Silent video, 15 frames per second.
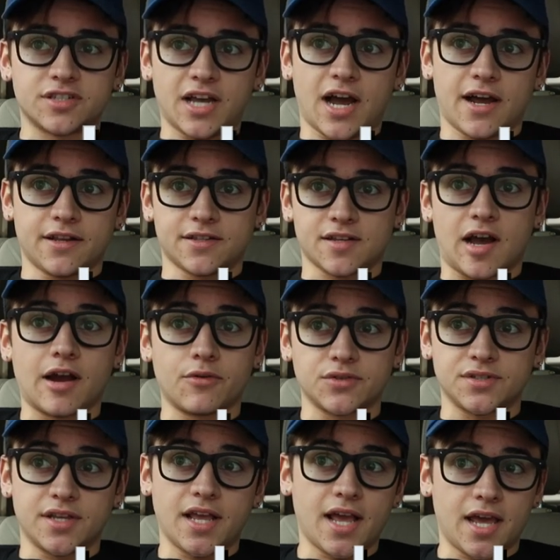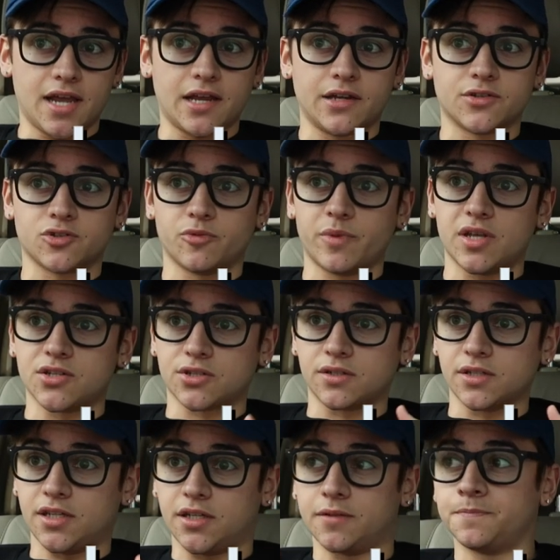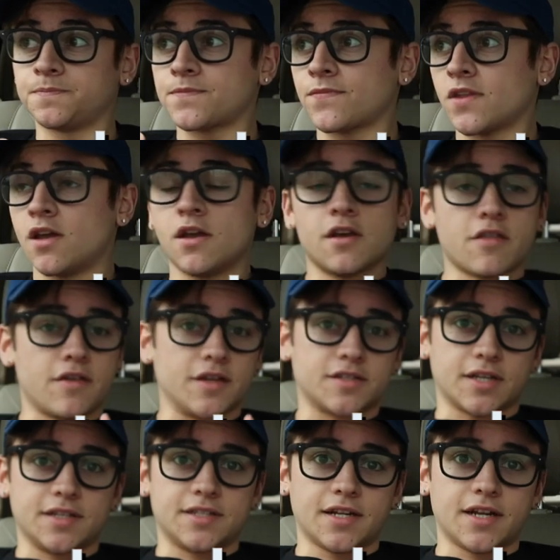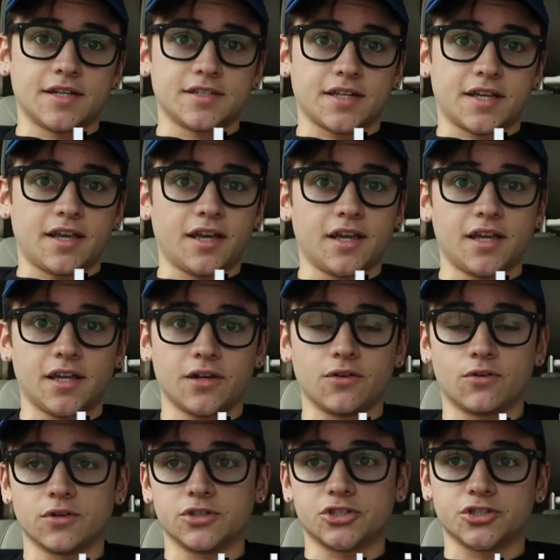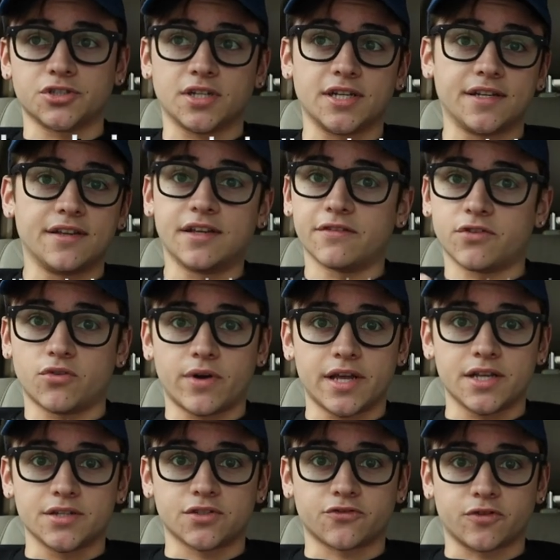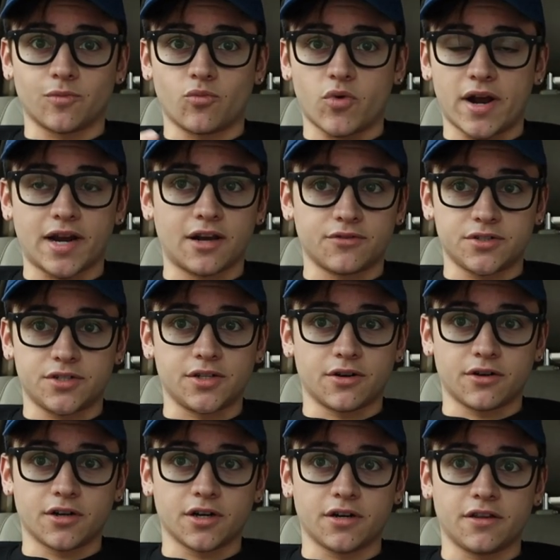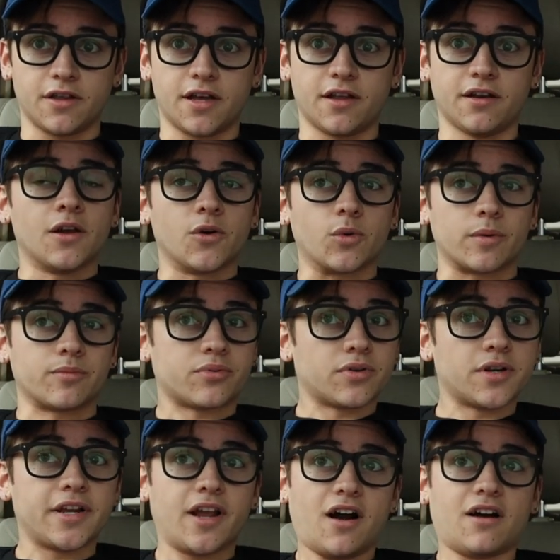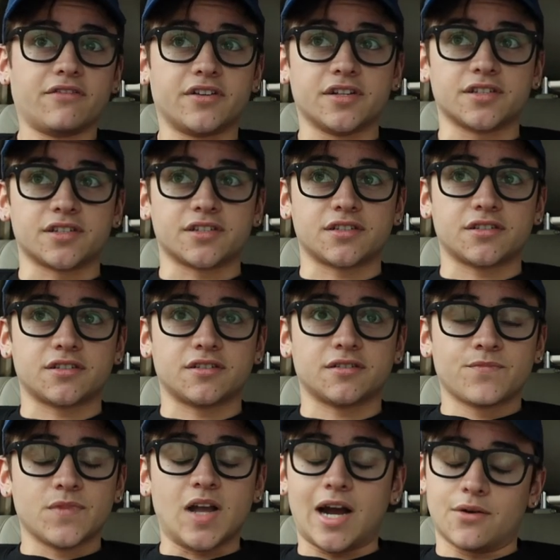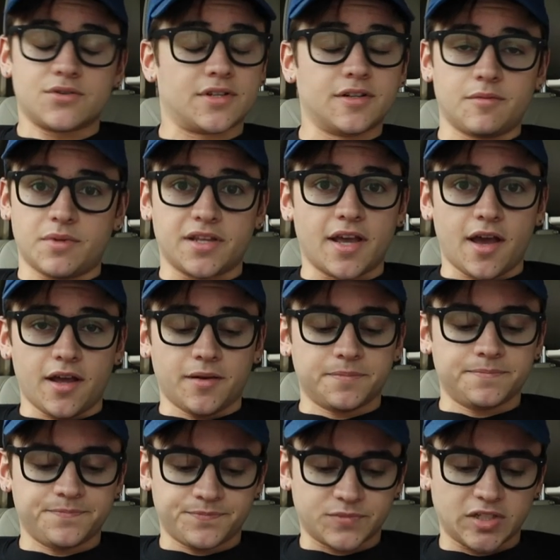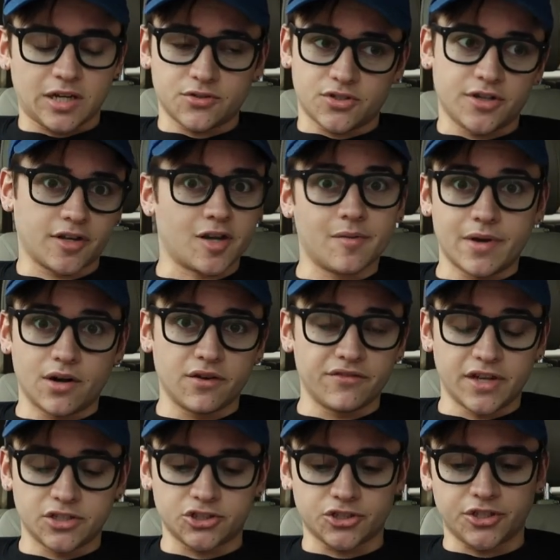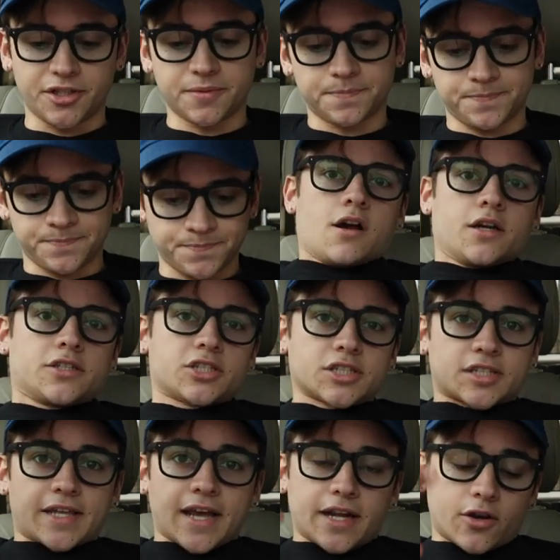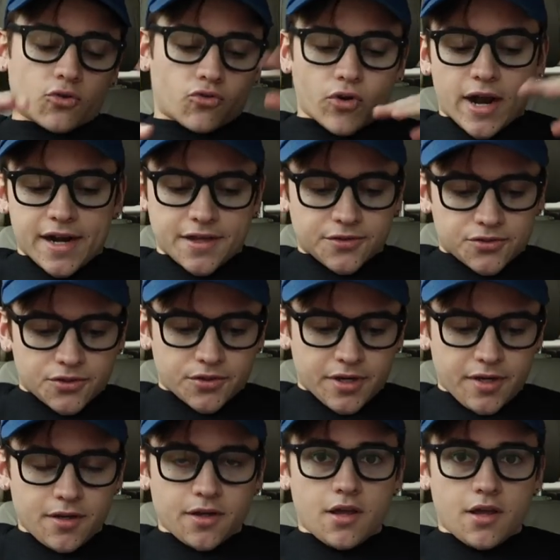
signs I was gay. So basically, things I did as a kid or just like giveaways from when I was younger that were pretty obvious I was gonna be gay. I was gonna come out eventually. Just getting right into it,